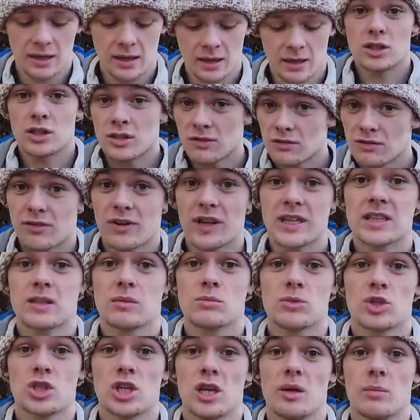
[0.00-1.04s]
You can find
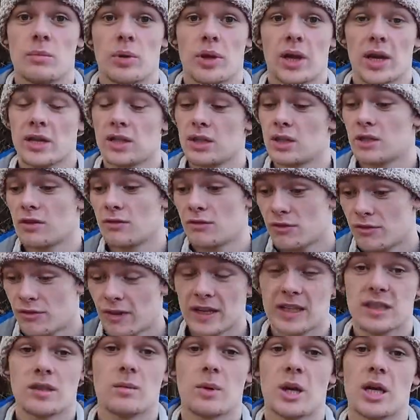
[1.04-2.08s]
them cheap and you can
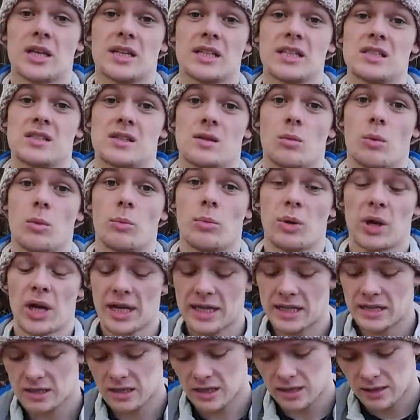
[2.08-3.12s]
find them at a reasonable
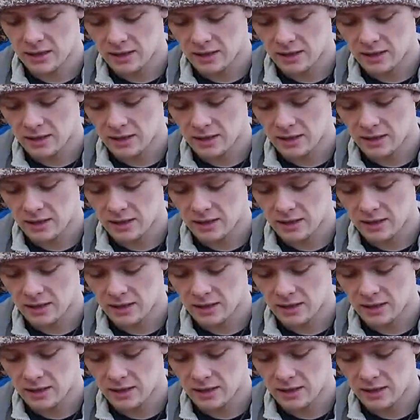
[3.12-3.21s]
price.